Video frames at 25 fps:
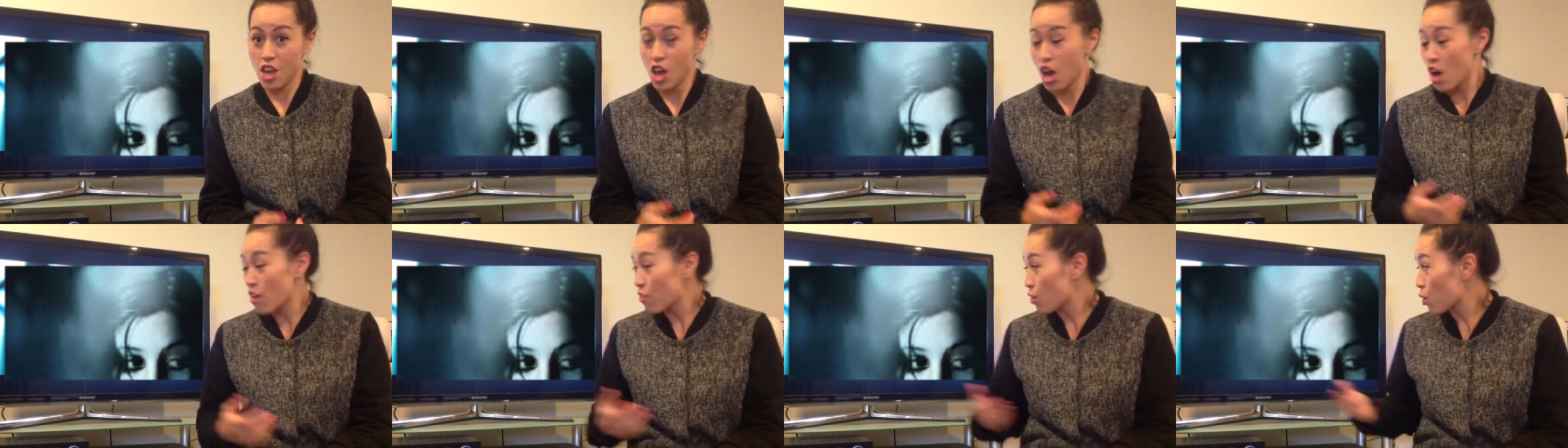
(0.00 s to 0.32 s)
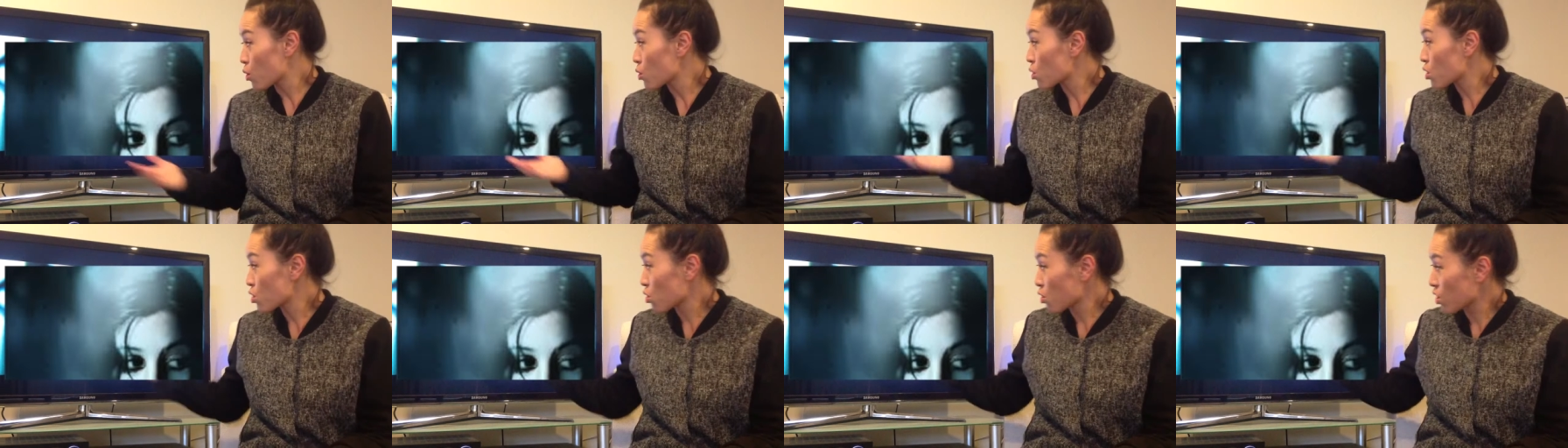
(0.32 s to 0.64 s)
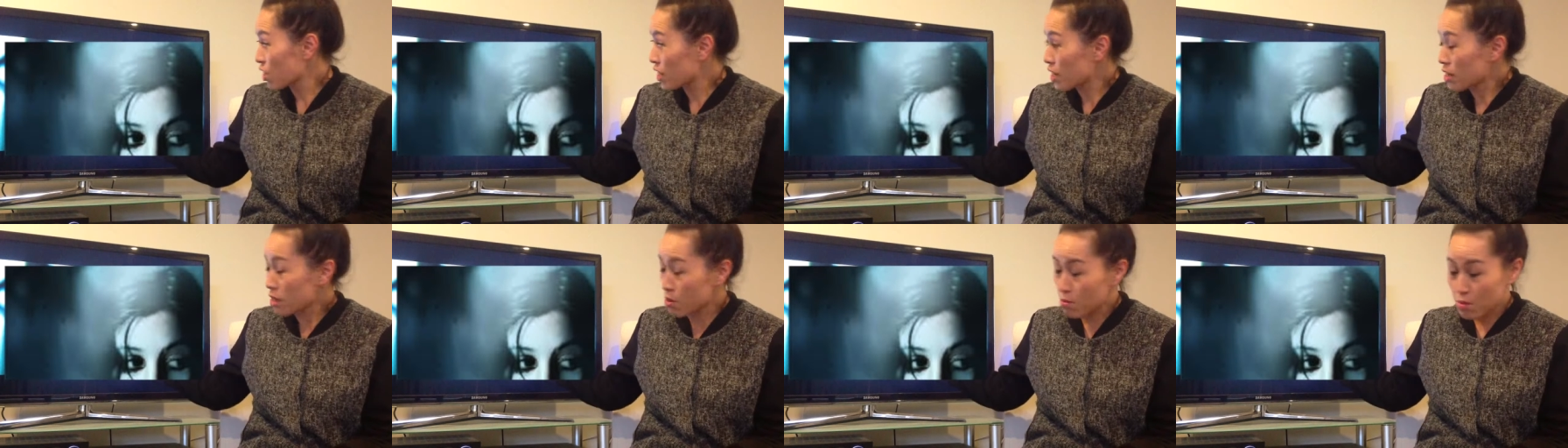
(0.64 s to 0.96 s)
Of course,
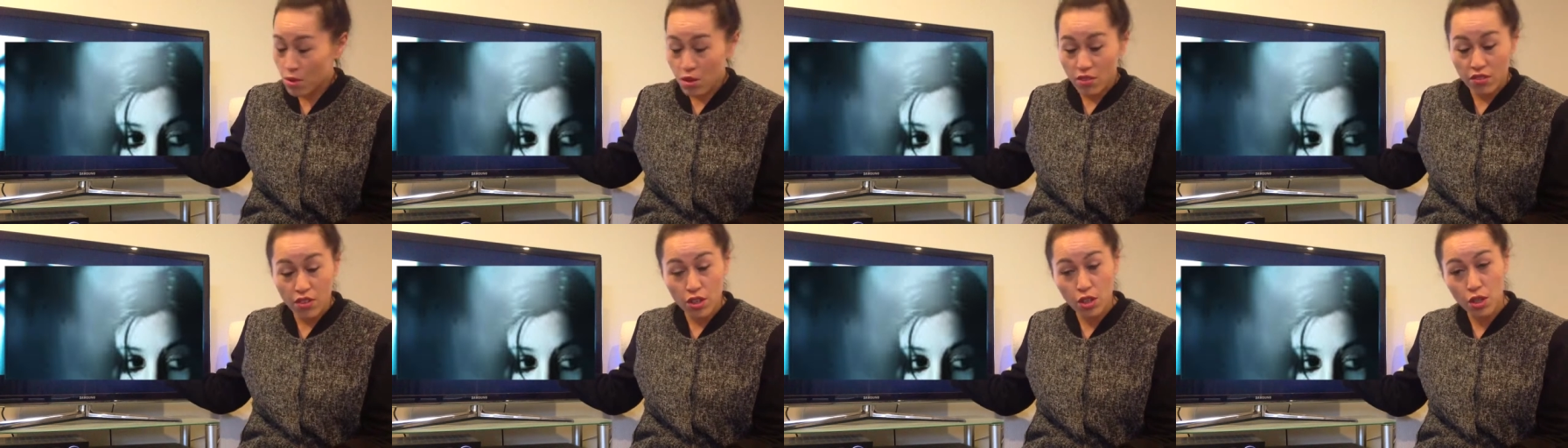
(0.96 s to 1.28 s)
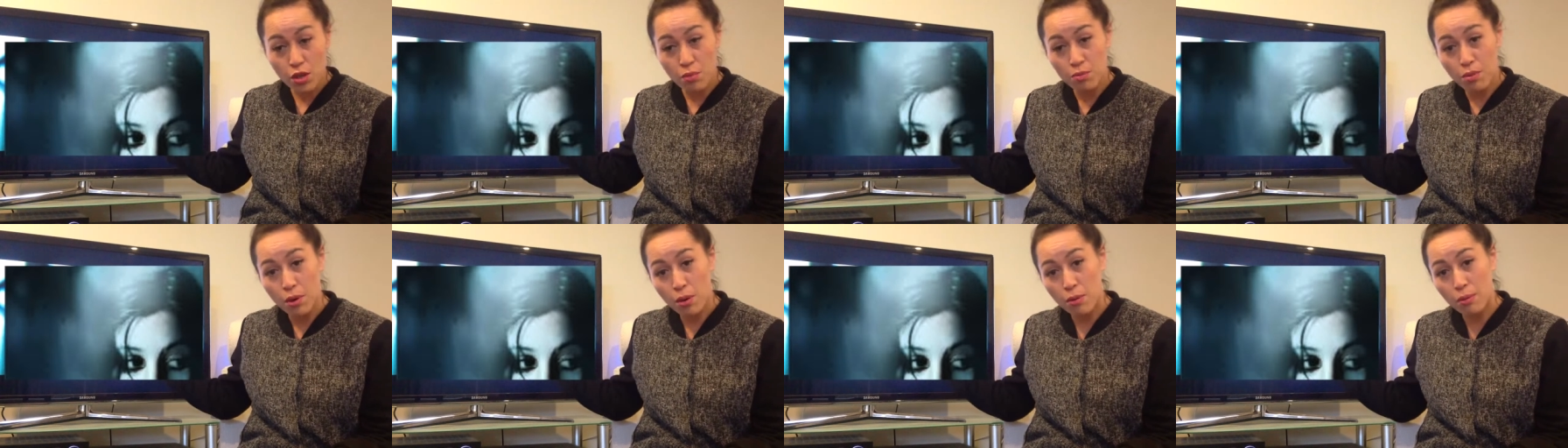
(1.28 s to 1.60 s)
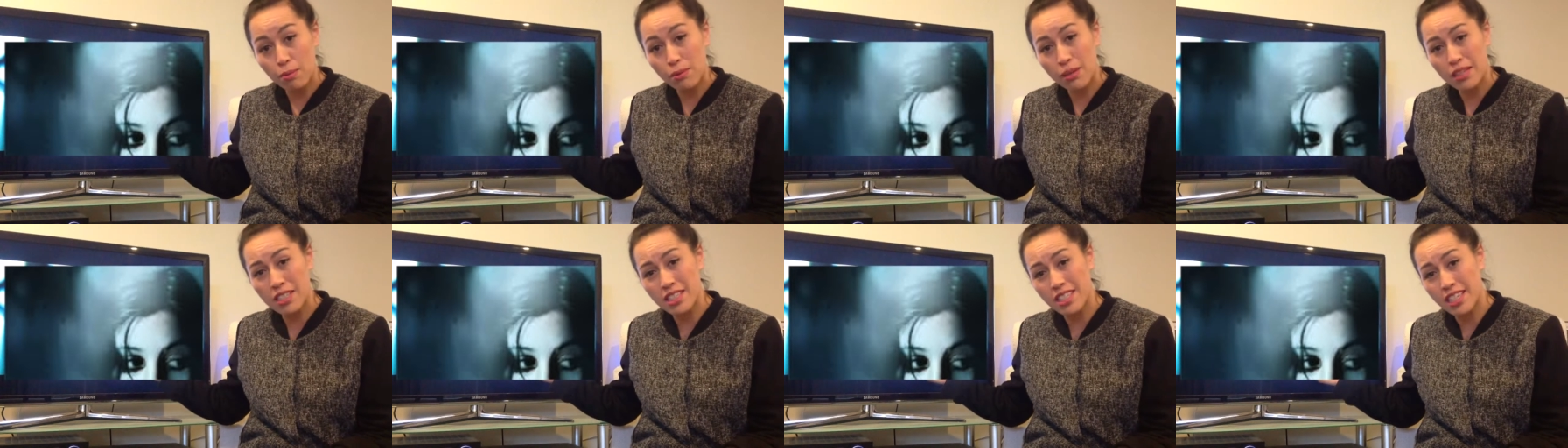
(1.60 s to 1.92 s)
looking at the movie, you can
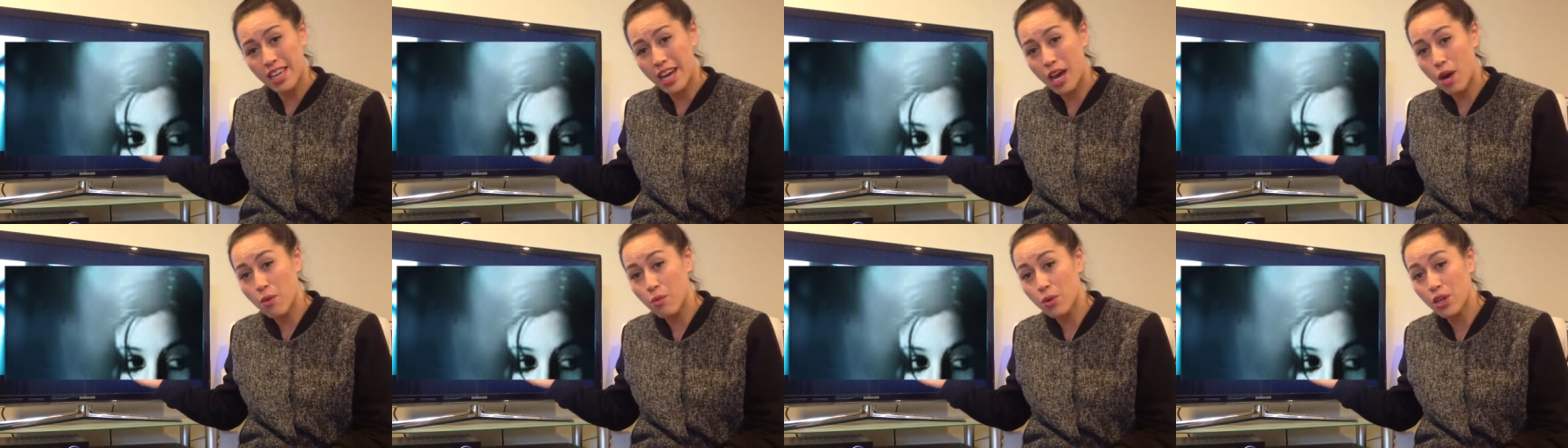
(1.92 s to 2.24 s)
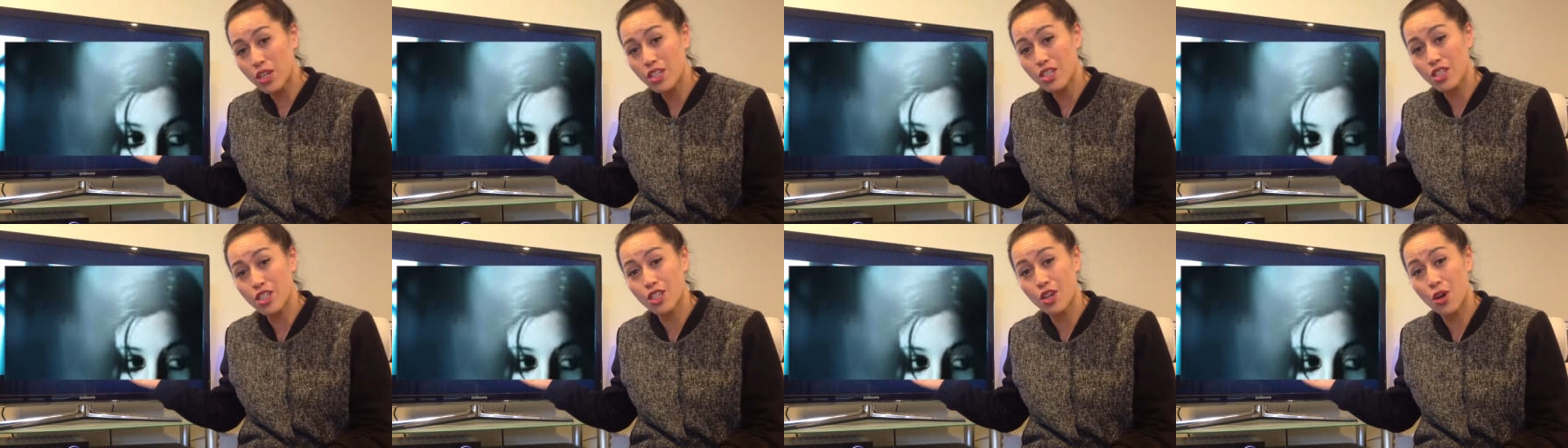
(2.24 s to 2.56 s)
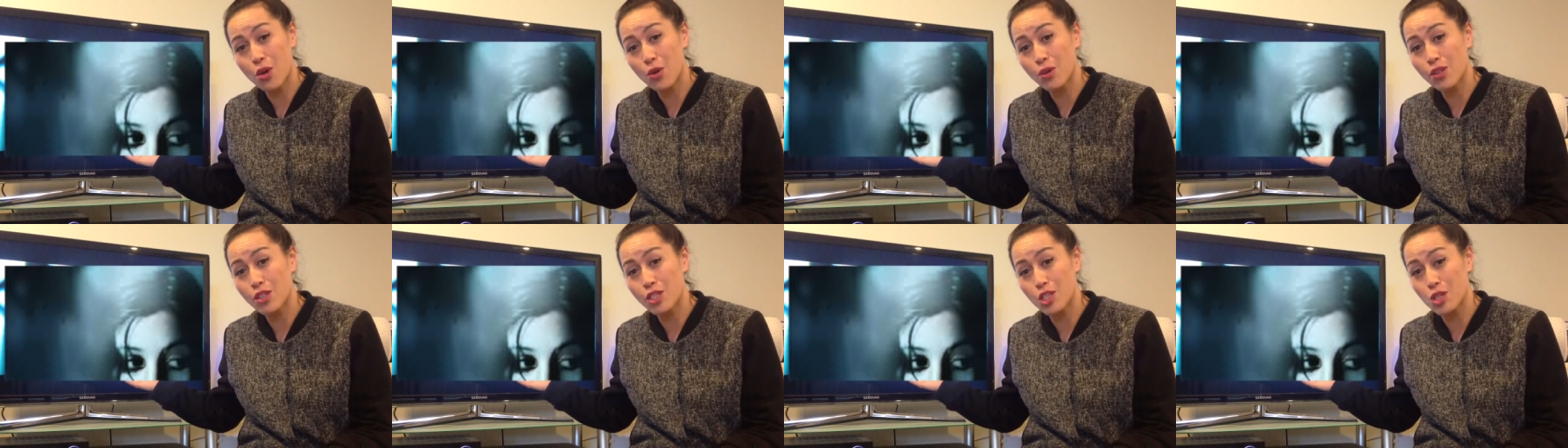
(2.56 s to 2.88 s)
probably tell what it's
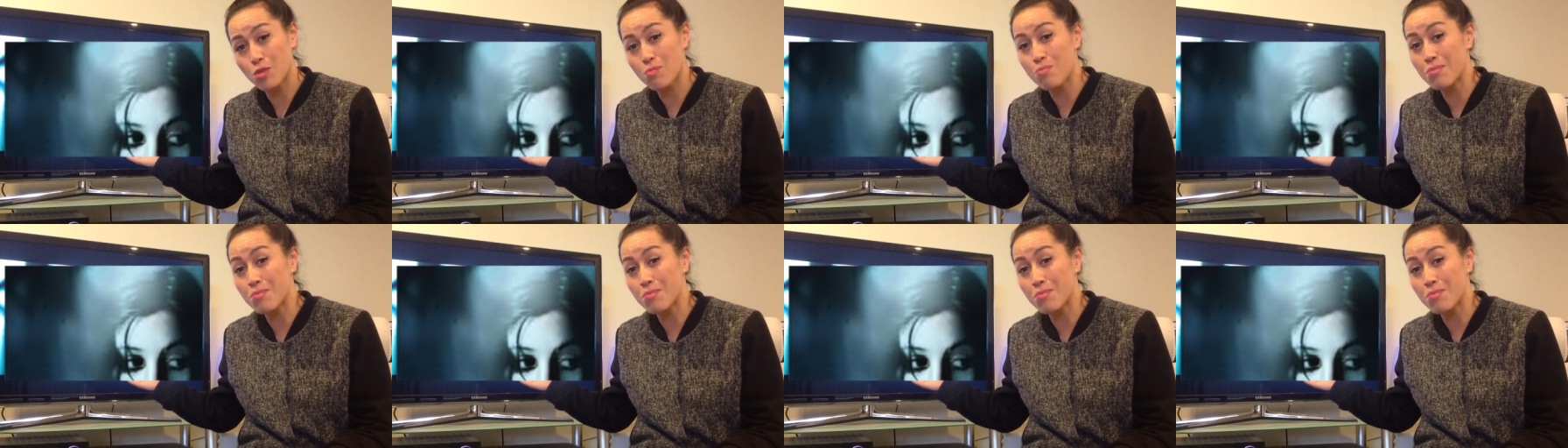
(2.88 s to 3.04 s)
going to